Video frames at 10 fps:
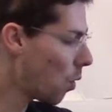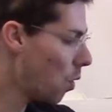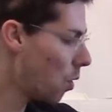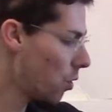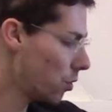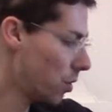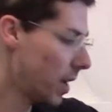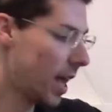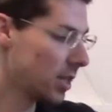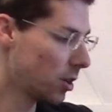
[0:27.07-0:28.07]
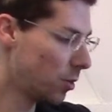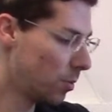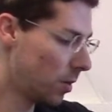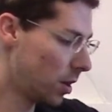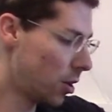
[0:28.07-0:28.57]
or it has a
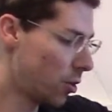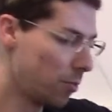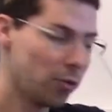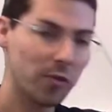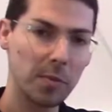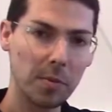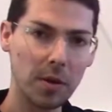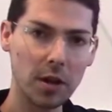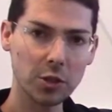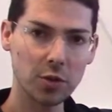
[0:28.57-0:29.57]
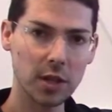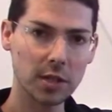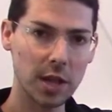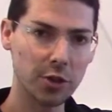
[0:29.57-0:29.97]
removable part to it,